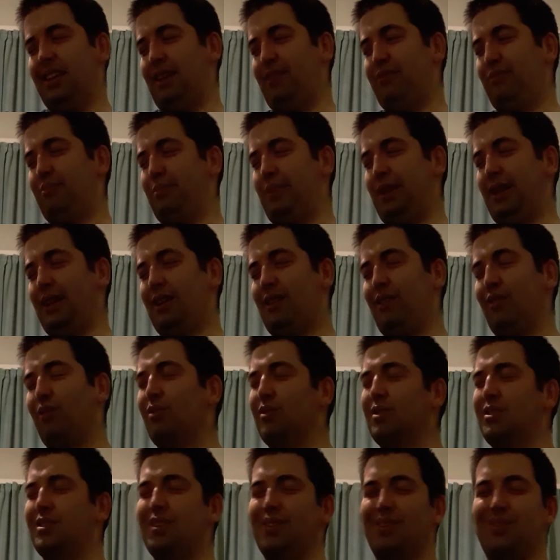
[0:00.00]
even being
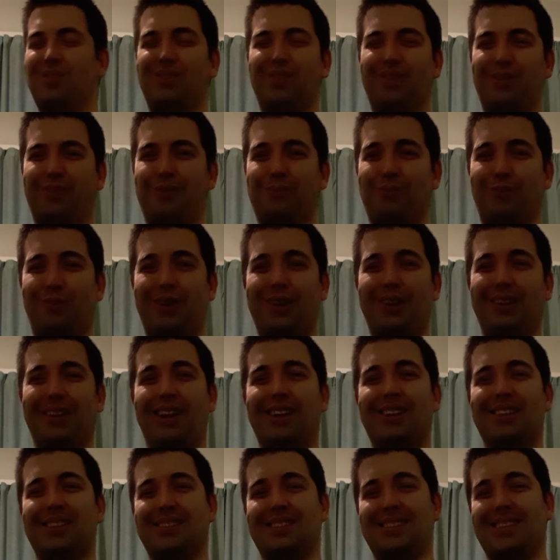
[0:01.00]
close to good if I'm quite
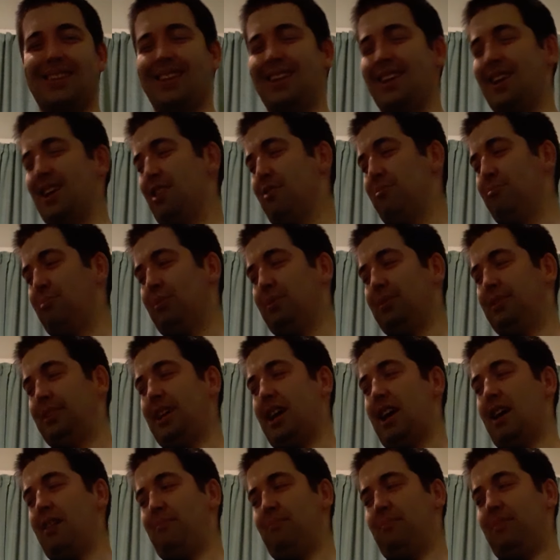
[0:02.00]
honest. But
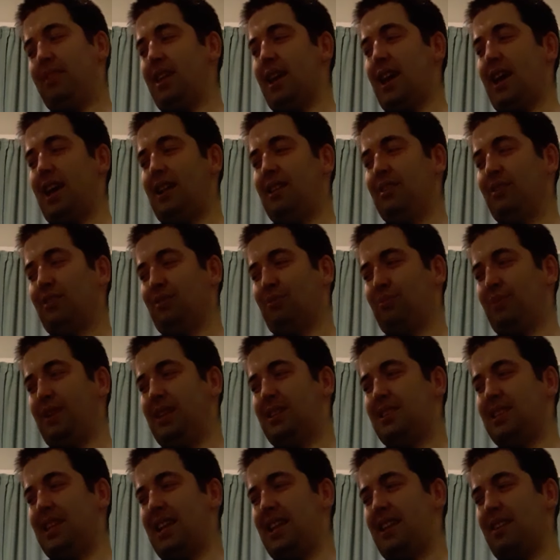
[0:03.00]
um, yeah, look at we
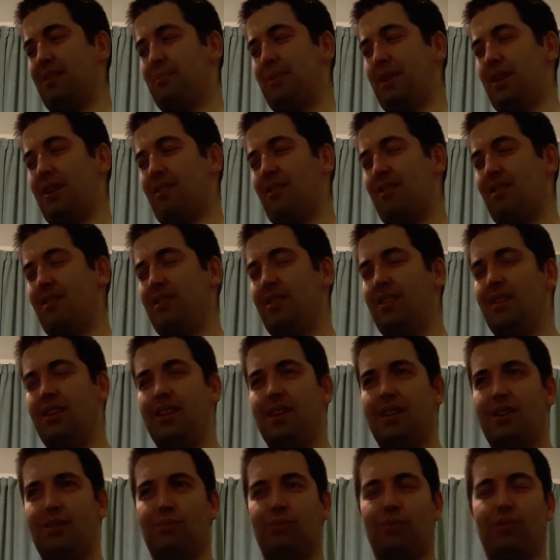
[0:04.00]
seek him here,
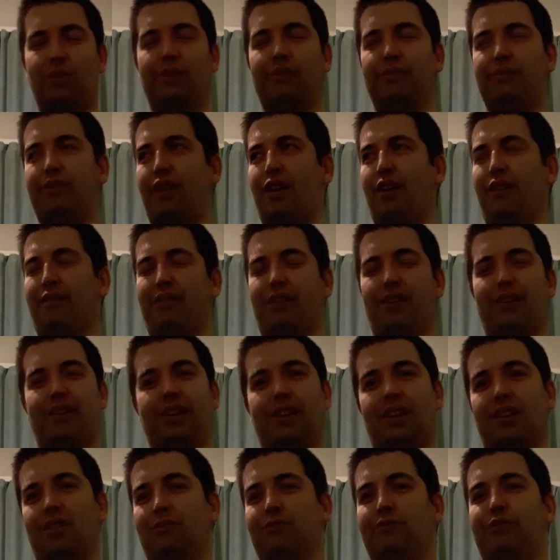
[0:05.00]
won very very
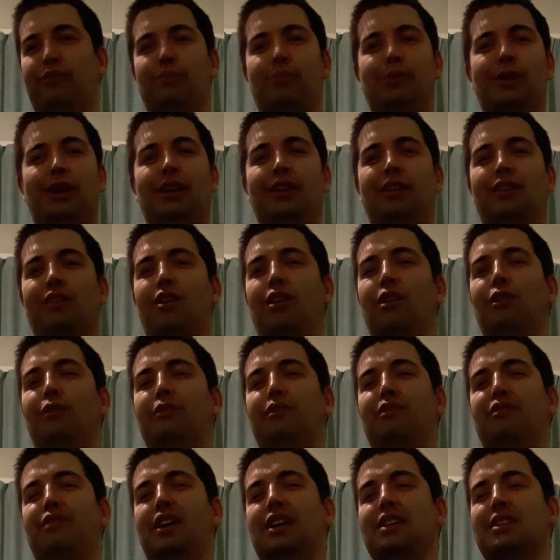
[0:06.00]
comfortably in the
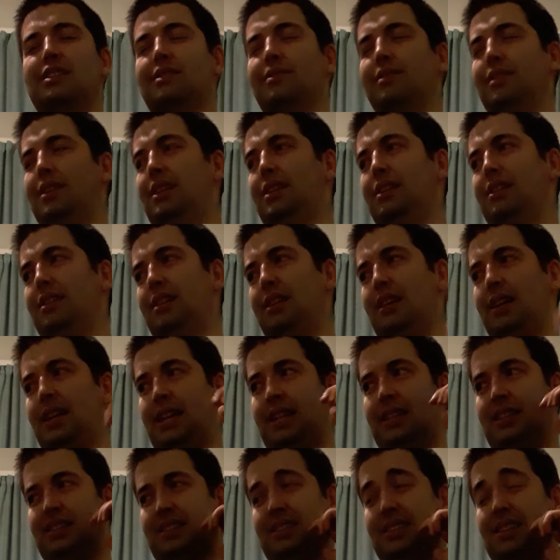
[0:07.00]
Galway Festival
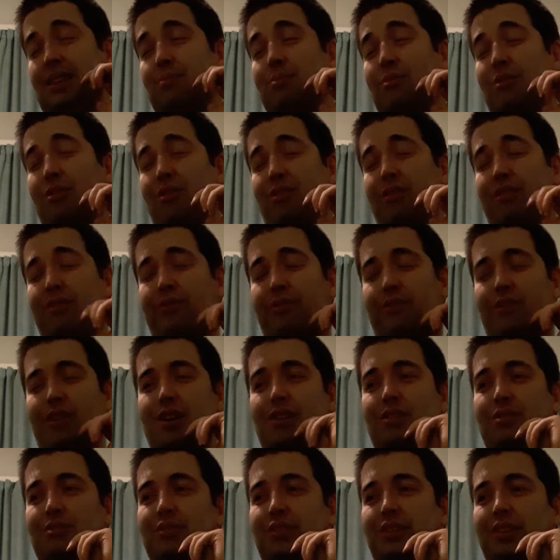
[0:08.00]
in similar enough
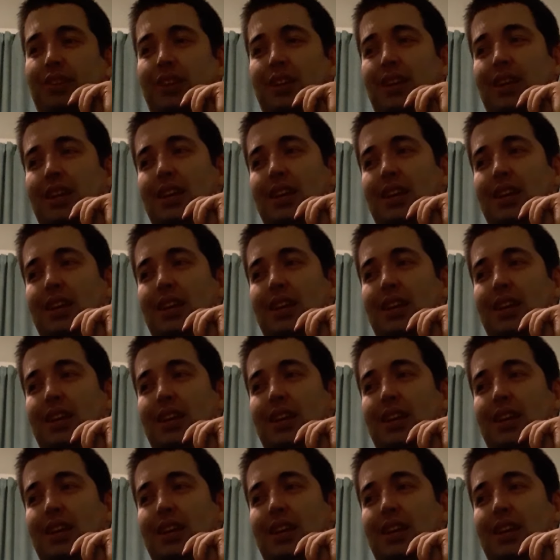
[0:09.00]
ground.